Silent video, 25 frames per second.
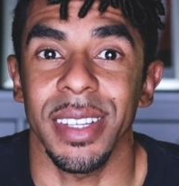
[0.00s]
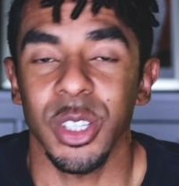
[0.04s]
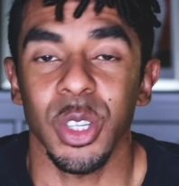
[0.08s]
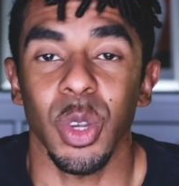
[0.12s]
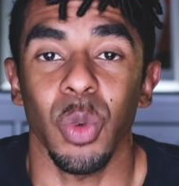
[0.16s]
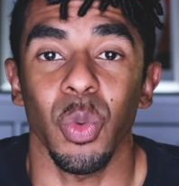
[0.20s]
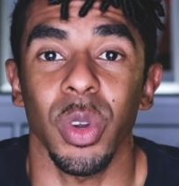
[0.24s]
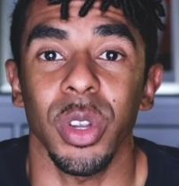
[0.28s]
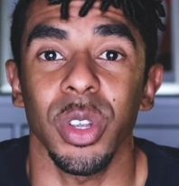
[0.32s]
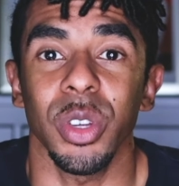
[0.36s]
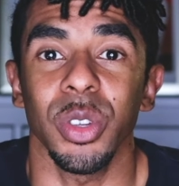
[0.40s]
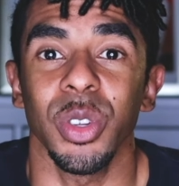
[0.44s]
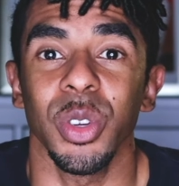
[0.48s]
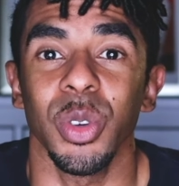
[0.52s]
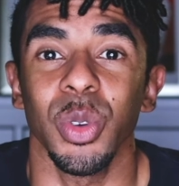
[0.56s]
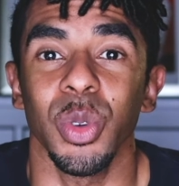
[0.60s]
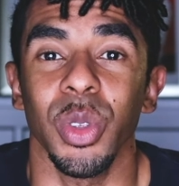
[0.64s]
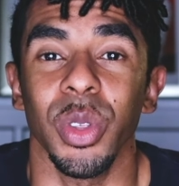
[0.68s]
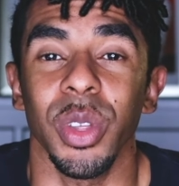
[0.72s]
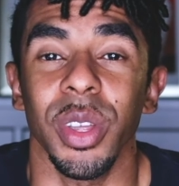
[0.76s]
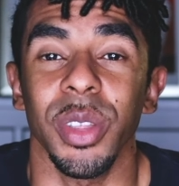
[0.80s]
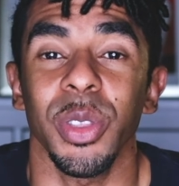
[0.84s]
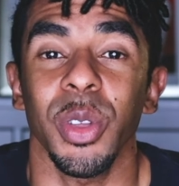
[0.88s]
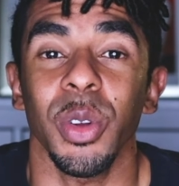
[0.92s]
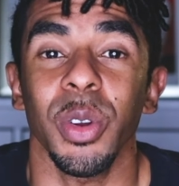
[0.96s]
So when you
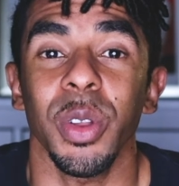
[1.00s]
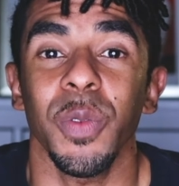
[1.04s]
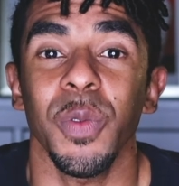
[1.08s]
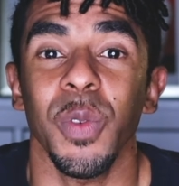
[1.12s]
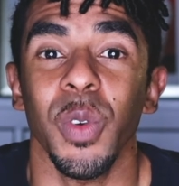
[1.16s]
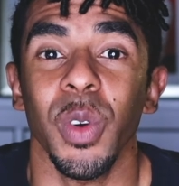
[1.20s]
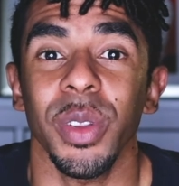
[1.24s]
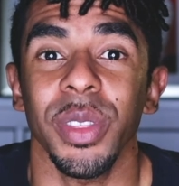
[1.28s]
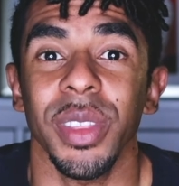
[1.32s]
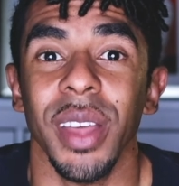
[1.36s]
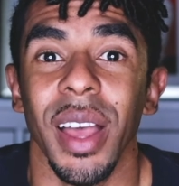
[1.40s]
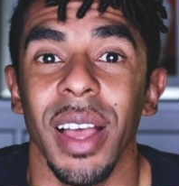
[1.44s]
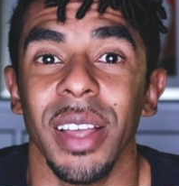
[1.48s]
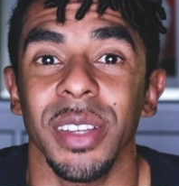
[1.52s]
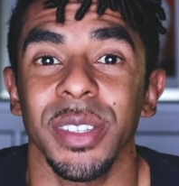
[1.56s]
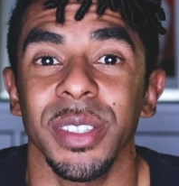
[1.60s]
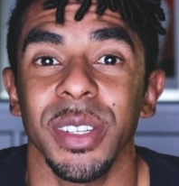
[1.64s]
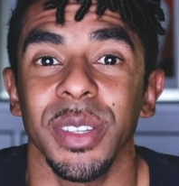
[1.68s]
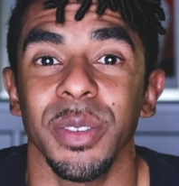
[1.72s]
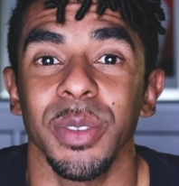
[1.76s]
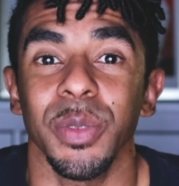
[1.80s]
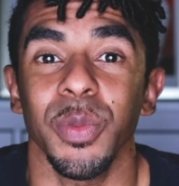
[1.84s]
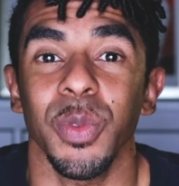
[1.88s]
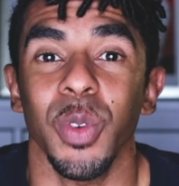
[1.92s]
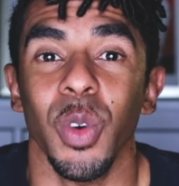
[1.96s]
do the
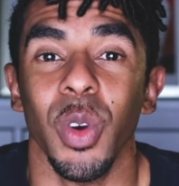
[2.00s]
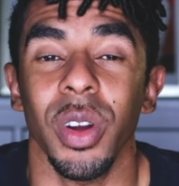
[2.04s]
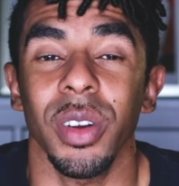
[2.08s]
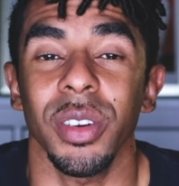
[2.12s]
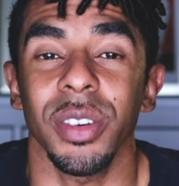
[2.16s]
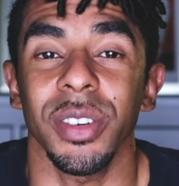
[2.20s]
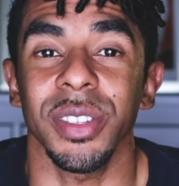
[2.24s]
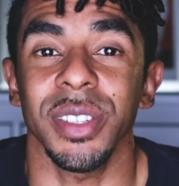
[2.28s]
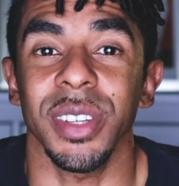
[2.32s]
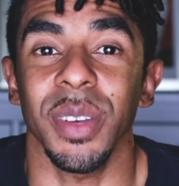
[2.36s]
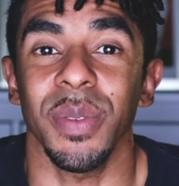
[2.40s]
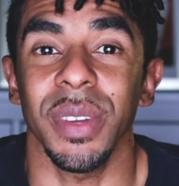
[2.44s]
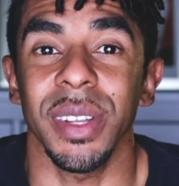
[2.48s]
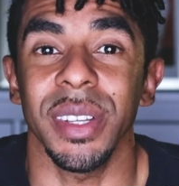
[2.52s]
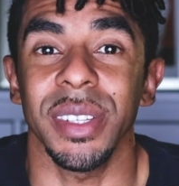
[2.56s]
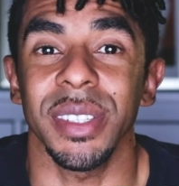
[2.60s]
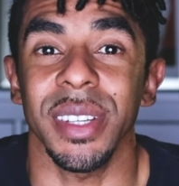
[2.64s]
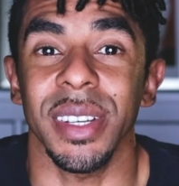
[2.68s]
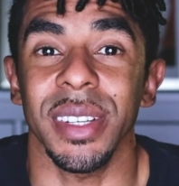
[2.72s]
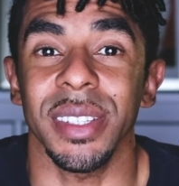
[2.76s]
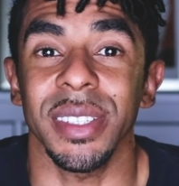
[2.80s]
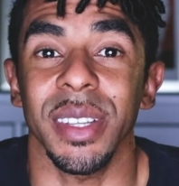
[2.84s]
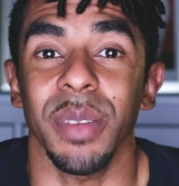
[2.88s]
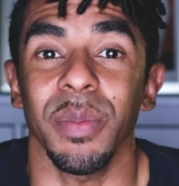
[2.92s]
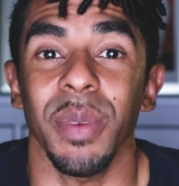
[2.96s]

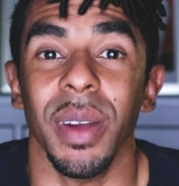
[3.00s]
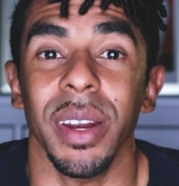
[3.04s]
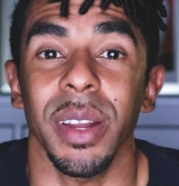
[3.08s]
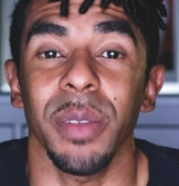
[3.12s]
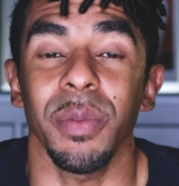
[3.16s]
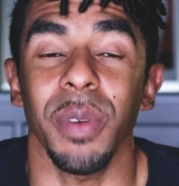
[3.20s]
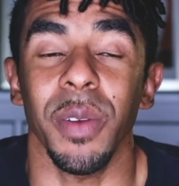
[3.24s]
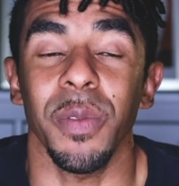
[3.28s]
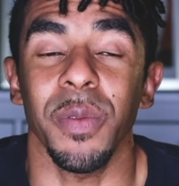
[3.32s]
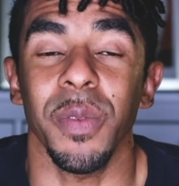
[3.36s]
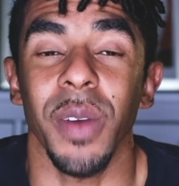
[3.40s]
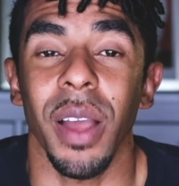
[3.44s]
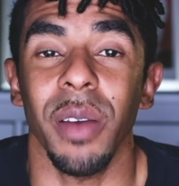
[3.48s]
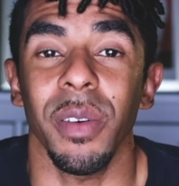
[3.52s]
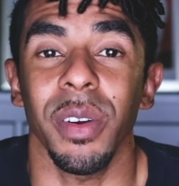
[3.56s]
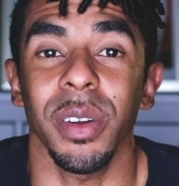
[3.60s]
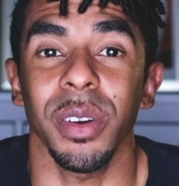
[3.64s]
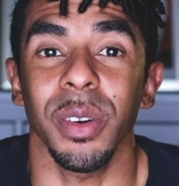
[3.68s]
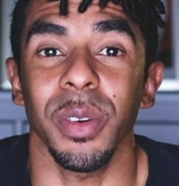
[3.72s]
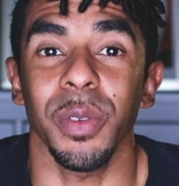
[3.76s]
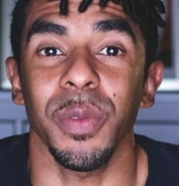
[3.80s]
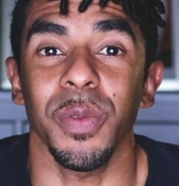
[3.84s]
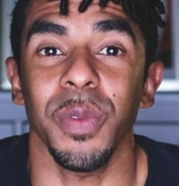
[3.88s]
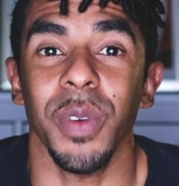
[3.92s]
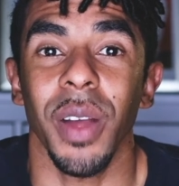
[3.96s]
$34,476 divided by
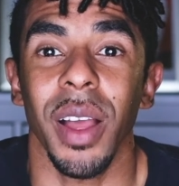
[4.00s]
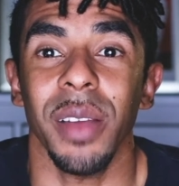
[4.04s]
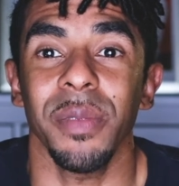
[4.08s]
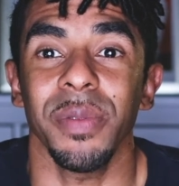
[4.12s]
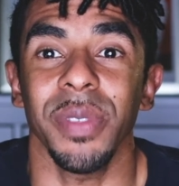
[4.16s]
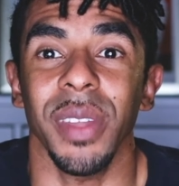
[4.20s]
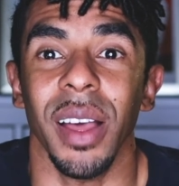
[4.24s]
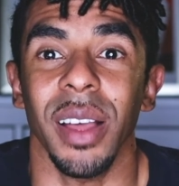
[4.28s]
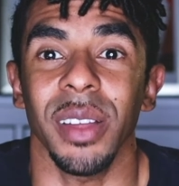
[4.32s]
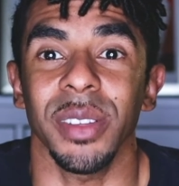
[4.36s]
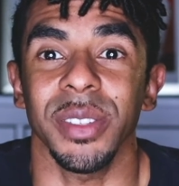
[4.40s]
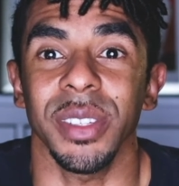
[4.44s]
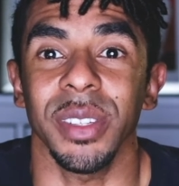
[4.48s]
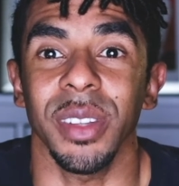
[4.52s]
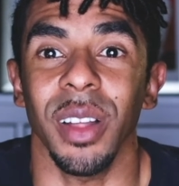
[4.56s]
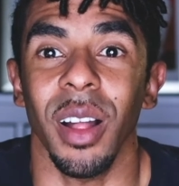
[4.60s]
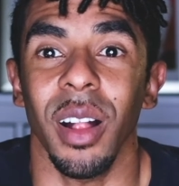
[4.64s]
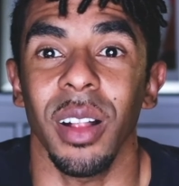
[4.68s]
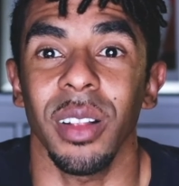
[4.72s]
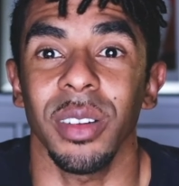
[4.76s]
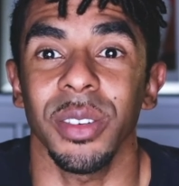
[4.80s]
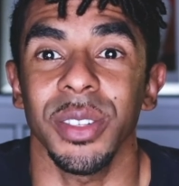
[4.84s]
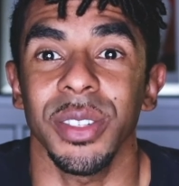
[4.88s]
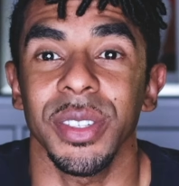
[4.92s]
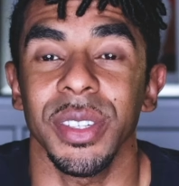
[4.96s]

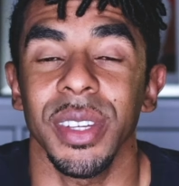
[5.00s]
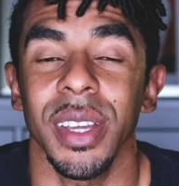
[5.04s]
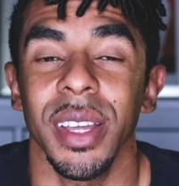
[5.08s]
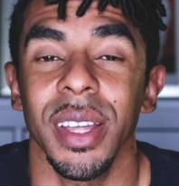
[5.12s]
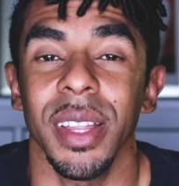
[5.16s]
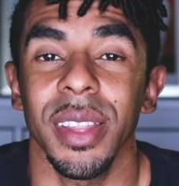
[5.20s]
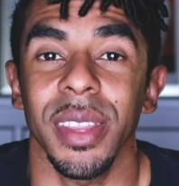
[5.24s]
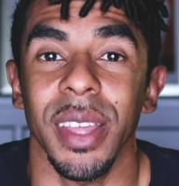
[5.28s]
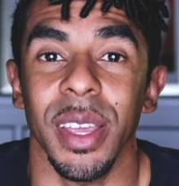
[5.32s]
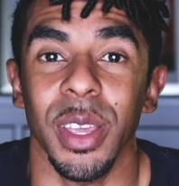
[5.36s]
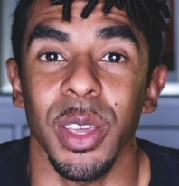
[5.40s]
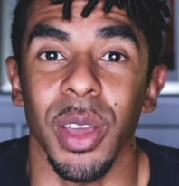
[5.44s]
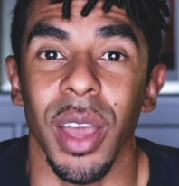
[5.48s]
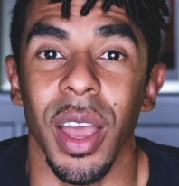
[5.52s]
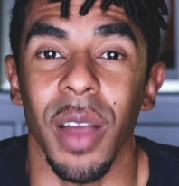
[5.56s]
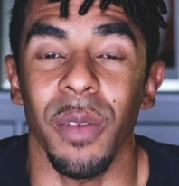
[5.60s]
$505,000 that you